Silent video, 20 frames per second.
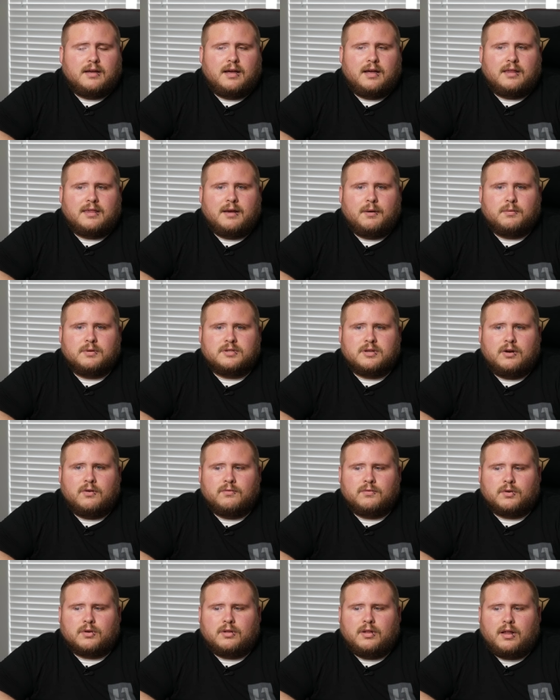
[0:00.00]
Uh, that was
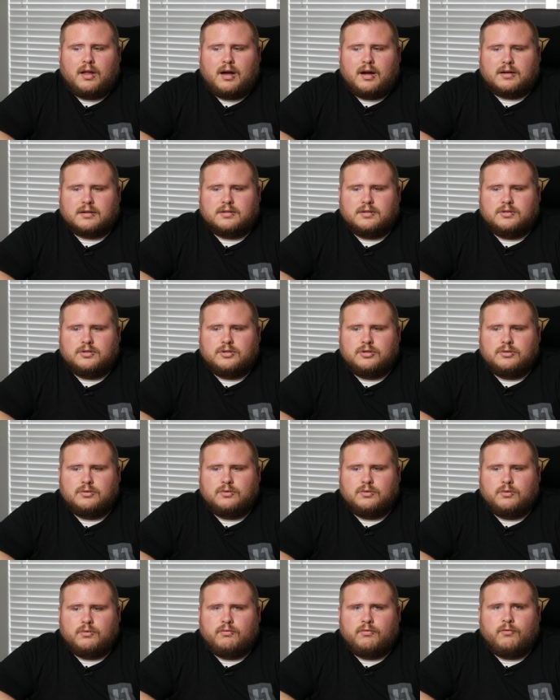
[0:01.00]
overclocked
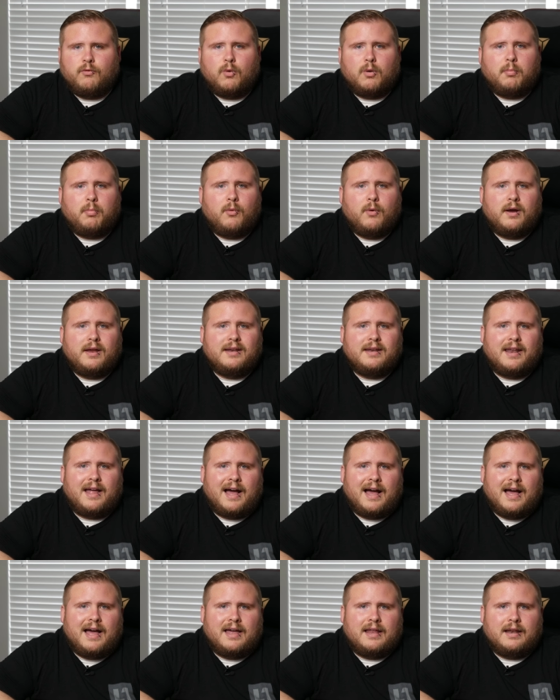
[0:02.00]
to
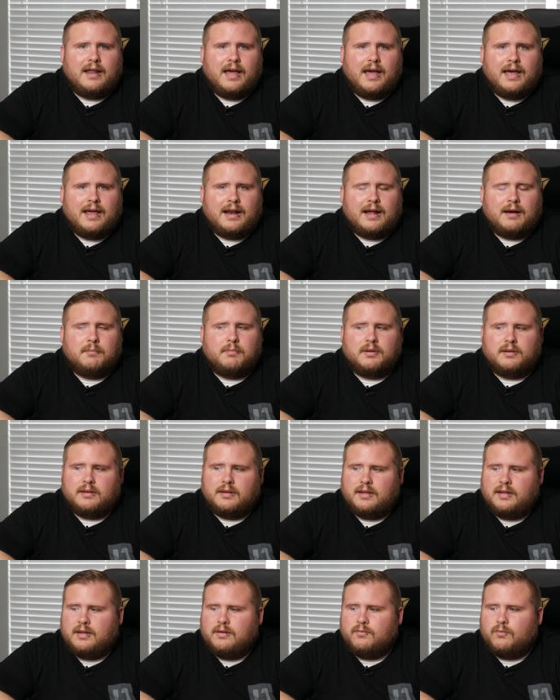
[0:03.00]
4.9 at, I
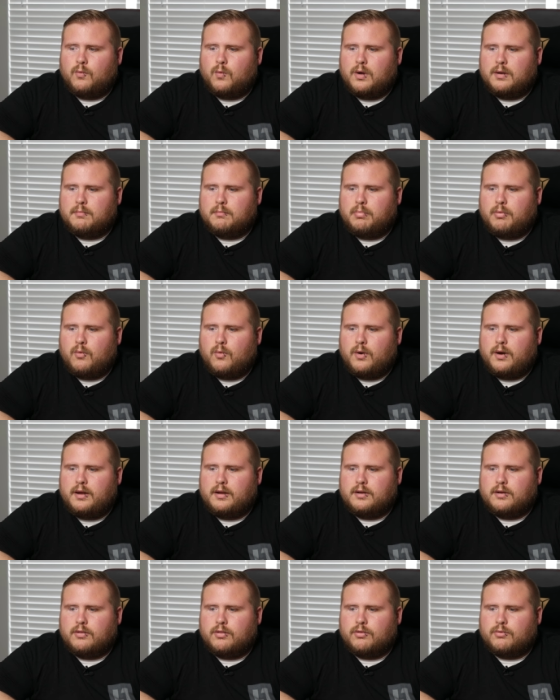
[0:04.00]
believe,
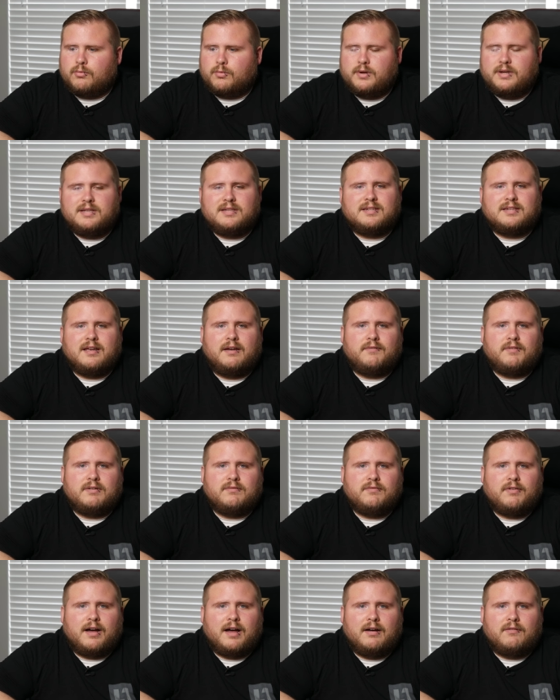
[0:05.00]

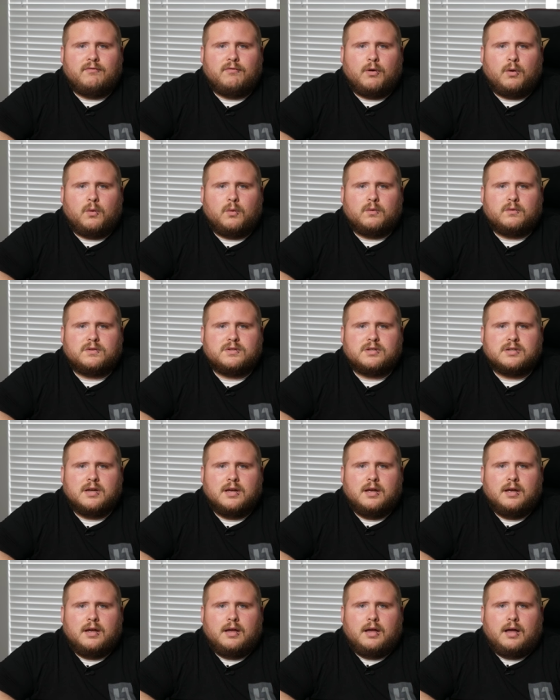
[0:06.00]
1.375 volts.
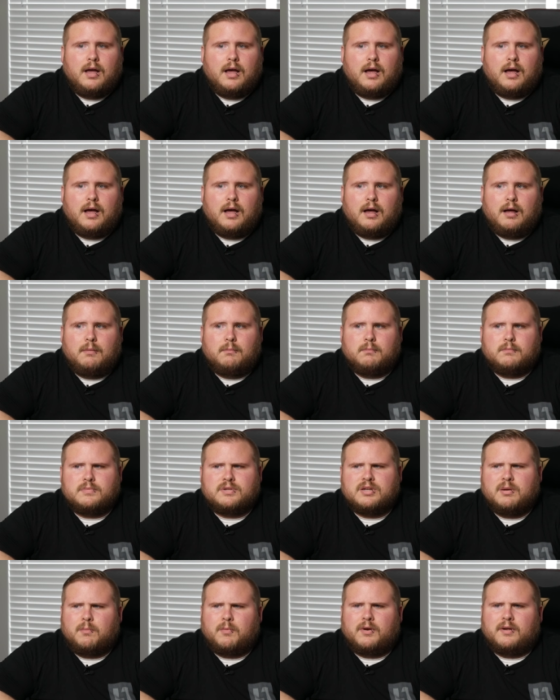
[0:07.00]
Um,
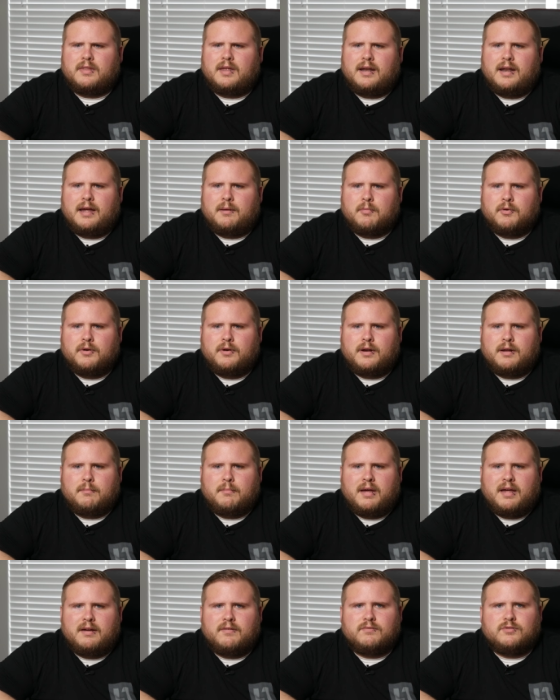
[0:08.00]
somewhere in that neighborhood. It
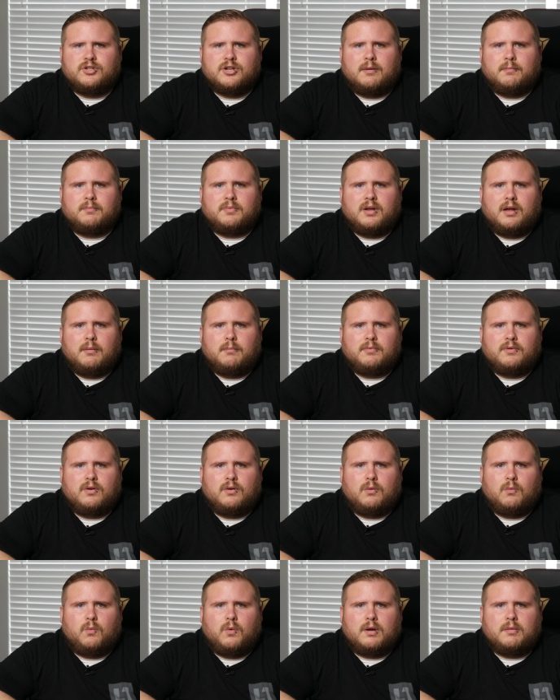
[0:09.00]
may have jumped up to
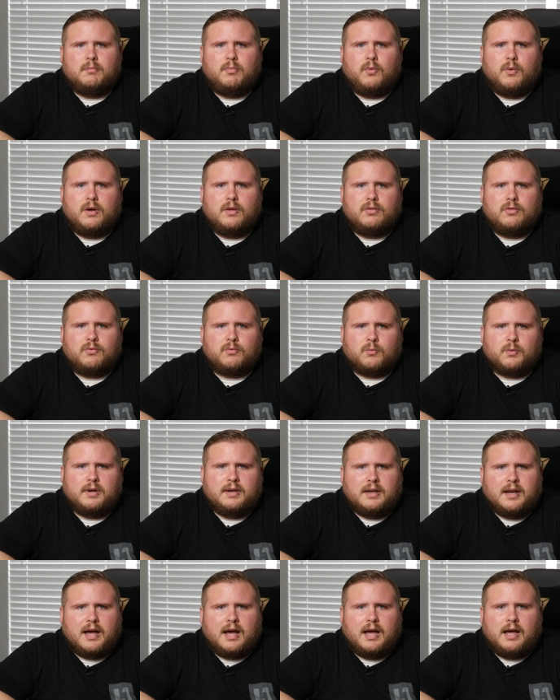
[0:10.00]

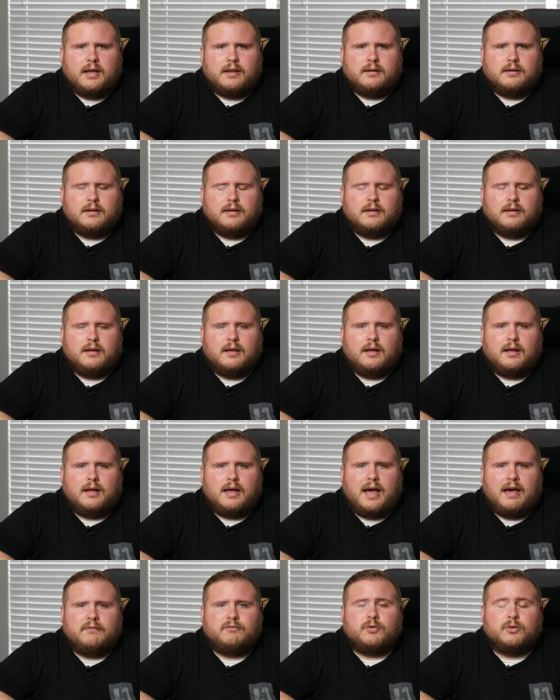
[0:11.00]
1.39 uh,
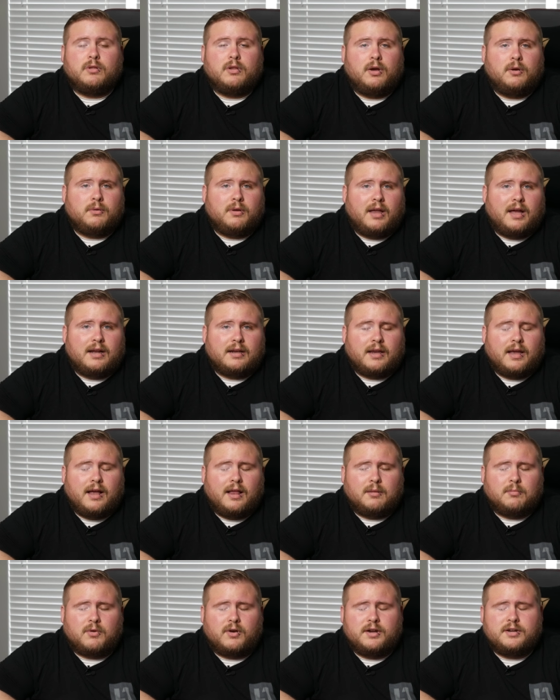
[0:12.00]
after load line
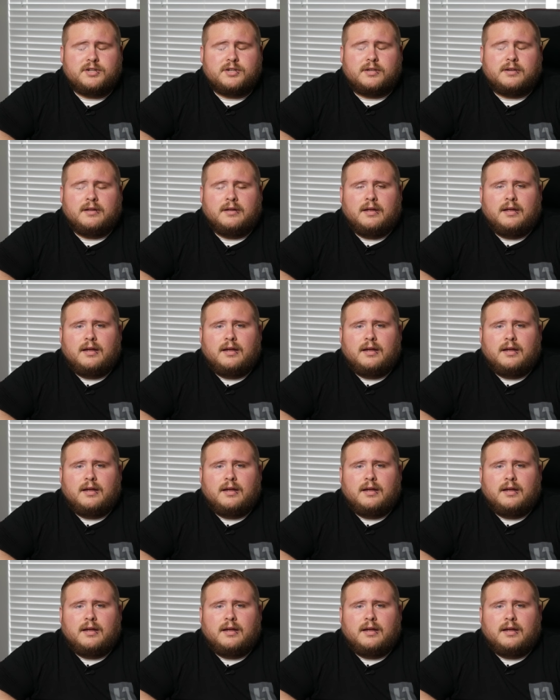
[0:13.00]
calibration.